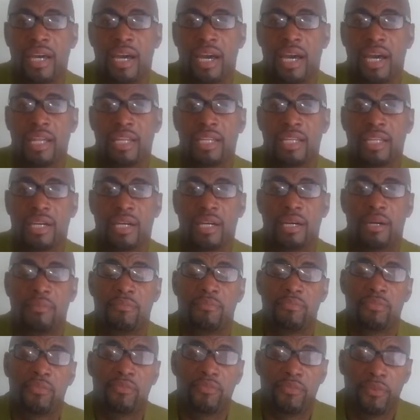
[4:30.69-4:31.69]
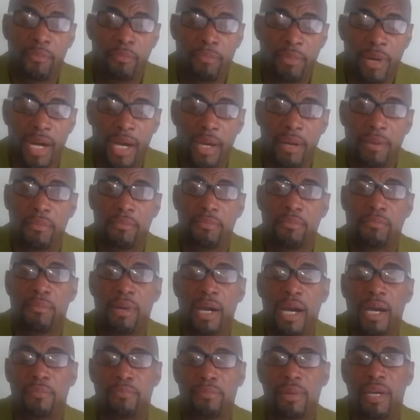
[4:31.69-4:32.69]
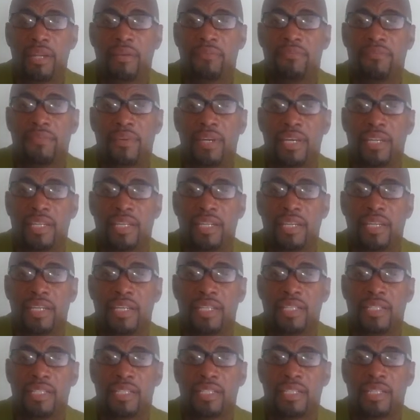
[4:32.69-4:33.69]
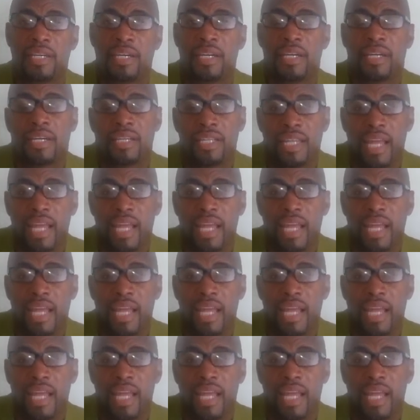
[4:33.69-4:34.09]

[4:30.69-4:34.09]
And um, for my, my benefit is